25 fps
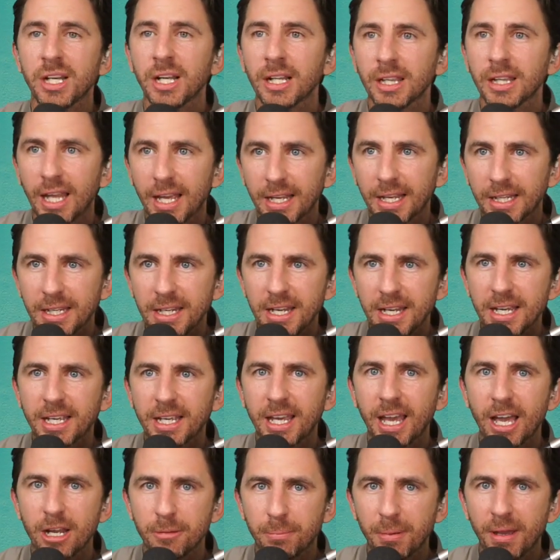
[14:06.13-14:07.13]
like nick
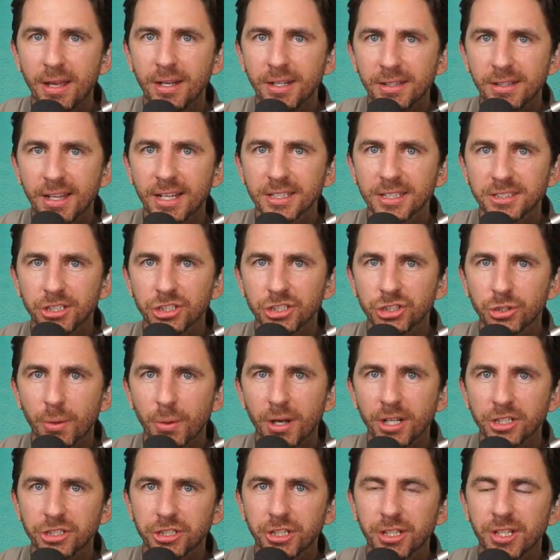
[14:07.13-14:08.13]
had been in that
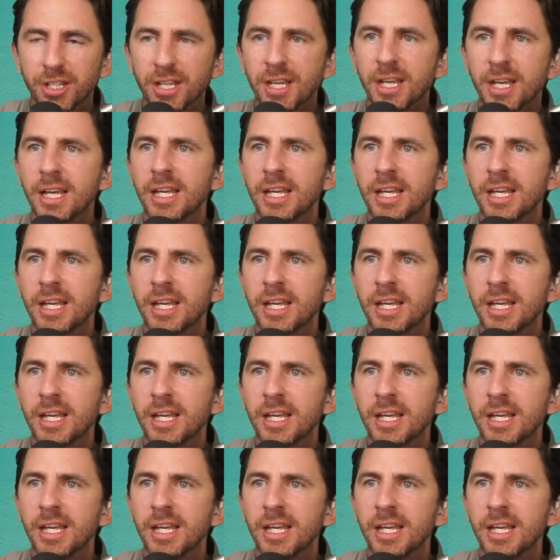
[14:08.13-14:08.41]
situation